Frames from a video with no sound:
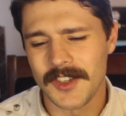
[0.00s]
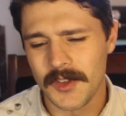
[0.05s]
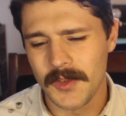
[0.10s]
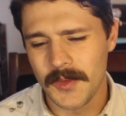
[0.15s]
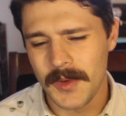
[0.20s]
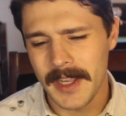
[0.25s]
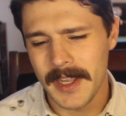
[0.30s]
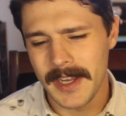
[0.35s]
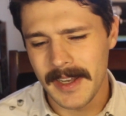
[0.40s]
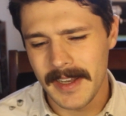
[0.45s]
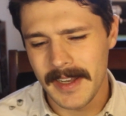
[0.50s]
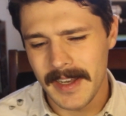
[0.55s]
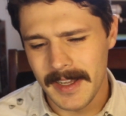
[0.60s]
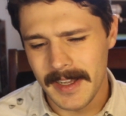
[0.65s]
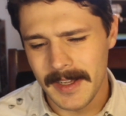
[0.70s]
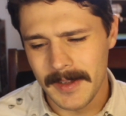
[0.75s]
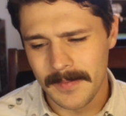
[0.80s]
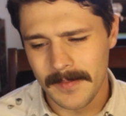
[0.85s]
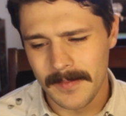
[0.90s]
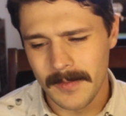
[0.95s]
you read it,
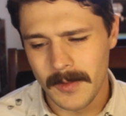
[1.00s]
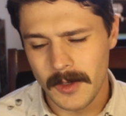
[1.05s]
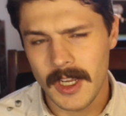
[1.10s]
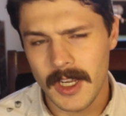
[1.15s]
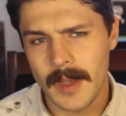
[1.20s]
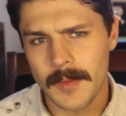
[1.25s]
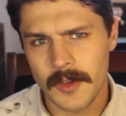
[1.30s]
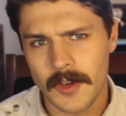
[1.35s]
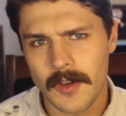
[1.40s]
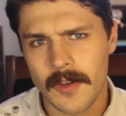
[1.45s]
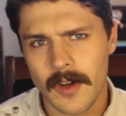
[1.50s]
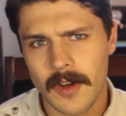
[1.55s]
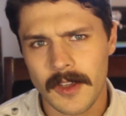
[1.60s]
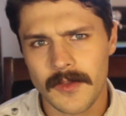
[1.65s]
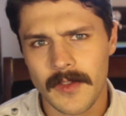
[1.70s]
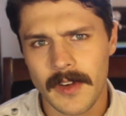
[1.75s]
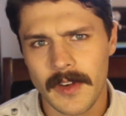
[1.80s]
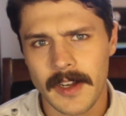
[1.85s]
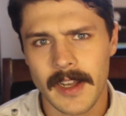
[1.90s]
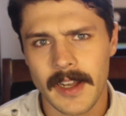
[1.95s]
which comes
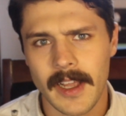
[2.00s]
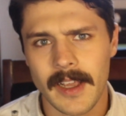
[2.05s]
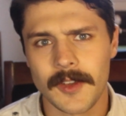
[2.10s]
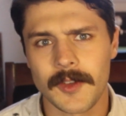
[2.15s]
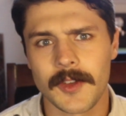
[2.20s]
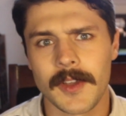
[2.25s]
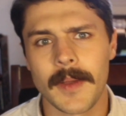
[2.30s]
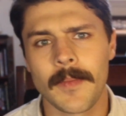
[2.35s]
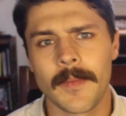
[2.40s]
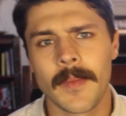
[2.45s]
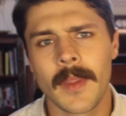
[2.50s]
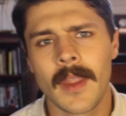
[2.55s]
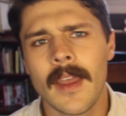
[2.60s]
across very nicely.